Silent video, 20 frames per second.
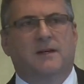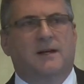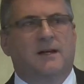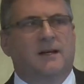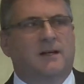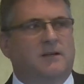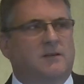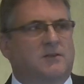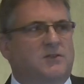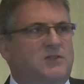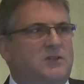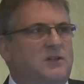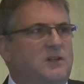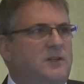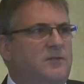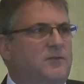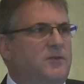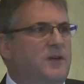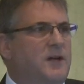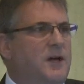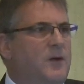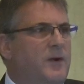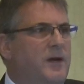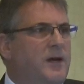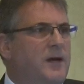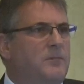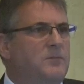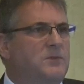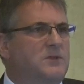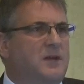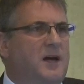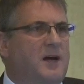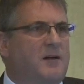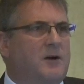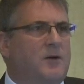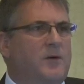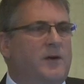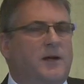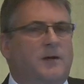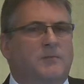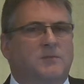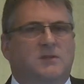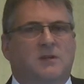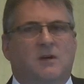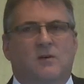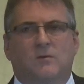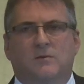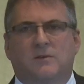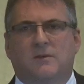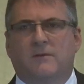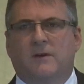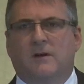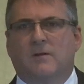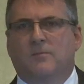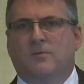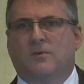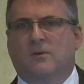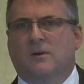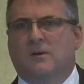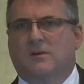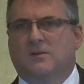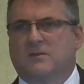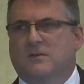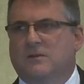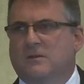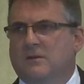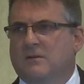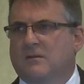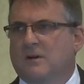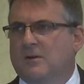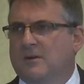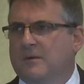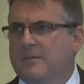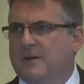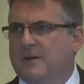And certainly for the OEMs, our OEMs don't develop products that are only